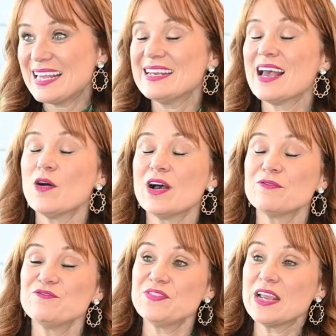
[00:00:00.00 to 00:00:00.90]
Now,
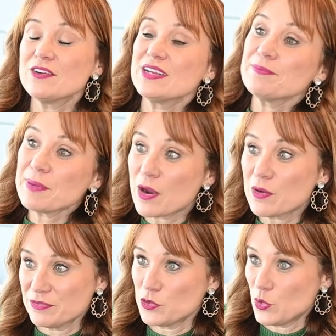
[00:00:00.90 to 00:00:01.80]
a very
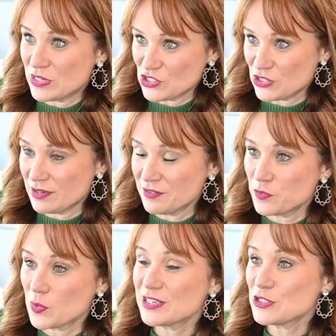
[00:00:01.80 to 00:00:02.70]
powerful question
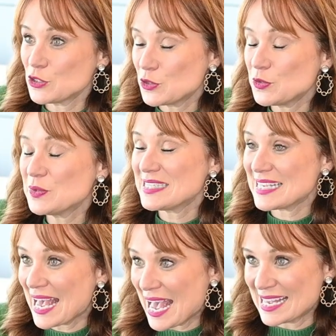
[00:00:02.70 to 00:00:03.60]
for a two
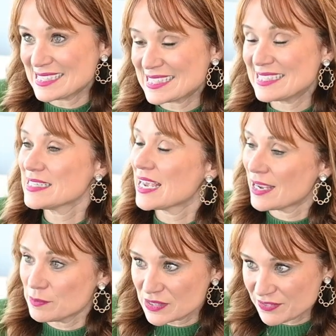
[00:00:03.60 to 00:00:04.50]
to ask in
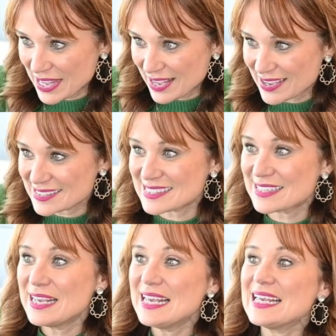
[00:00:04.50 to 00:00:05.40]
times of chaos
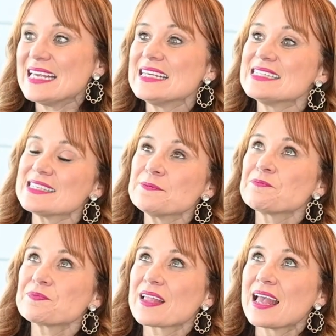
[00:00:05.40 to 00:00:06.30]
is,
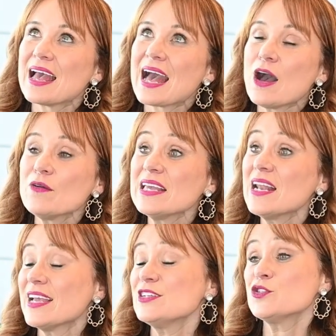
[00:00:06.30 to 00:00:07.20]
how can
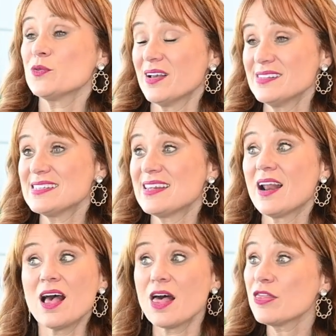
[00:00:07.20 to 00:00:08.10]
I trust
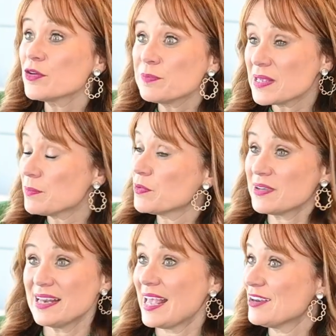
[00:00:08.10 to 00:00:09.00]
that other people
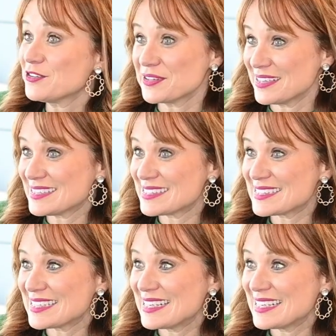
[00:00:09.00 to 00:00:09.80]
can handle this,